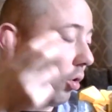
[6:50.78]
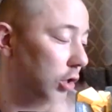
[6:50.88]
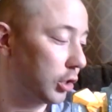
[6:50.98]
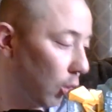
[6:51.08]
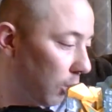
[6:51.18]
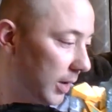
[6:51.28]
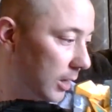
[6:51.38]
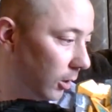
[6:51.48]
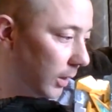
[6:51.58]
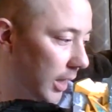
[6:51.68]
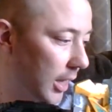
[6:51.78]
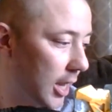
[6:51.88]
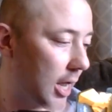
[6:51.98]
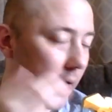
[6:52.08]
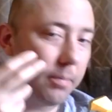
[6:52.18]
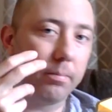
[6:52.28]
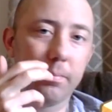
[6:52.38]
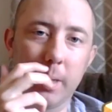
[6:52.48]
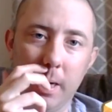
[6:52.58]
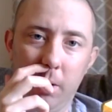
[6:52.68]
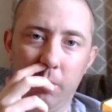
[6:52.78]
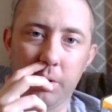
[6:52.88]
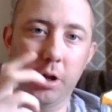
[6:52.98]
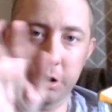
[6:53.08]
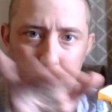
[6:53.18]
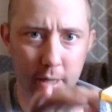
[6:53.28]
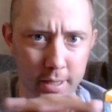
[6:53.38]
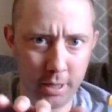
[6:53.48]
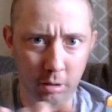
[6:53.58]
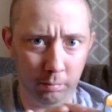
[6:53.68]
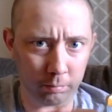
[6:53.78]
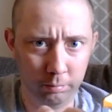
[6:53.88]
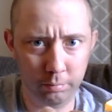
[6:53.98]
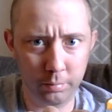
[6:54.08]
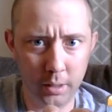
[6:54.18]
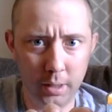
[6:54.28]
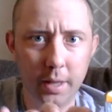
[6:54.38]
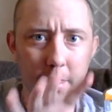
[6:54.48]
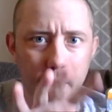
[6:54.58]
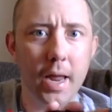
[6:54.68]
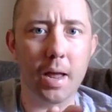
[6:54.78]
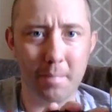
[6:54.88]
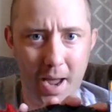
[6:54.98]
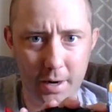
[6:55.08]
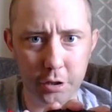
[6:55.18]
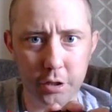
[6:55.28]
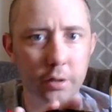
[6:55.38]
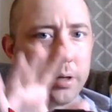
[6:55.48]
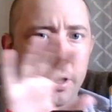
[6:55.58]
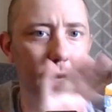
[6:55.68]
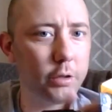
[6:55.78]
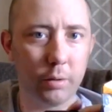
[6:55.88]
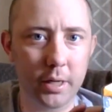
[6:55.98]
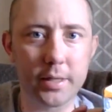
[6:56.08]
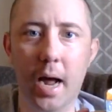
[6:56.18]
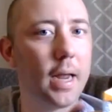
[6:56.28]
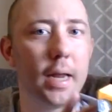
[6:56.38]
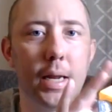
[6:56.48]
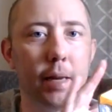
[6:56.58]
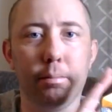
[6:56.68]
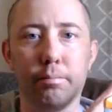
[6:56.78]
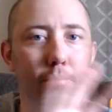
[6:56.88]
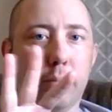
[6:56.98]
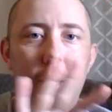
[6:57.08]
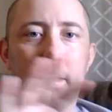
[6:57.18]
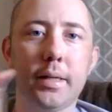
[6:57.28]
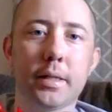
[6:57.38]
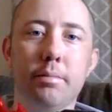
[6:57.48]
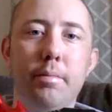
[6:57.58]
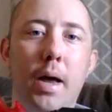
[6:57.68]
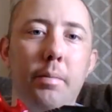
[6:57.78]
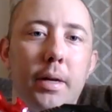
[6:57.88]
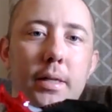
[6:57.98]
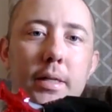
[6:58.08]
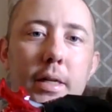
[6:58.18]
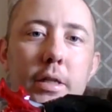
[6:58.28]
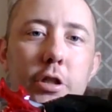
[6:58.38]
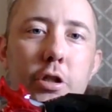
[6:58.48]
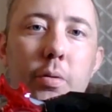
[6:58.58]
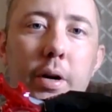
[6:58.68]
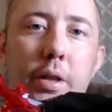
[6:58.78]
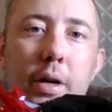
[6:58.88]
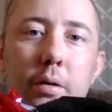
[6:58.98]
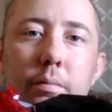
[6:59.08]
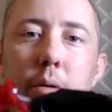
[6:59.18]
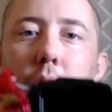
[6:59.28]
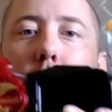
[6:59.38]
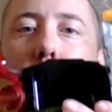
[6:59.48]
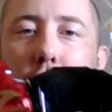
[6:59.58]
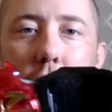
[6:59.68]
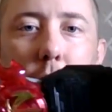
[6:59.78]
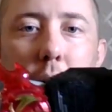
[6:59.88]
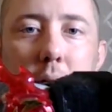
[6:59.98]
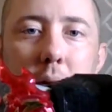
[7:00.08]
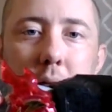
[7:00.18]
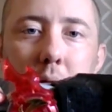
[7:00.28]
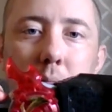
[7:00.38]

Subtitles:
Storm Eagle in, you know, when those are in here, it matters. This one does not. It literally doesn't matter because it doesn't do anything. I'll show you what it does.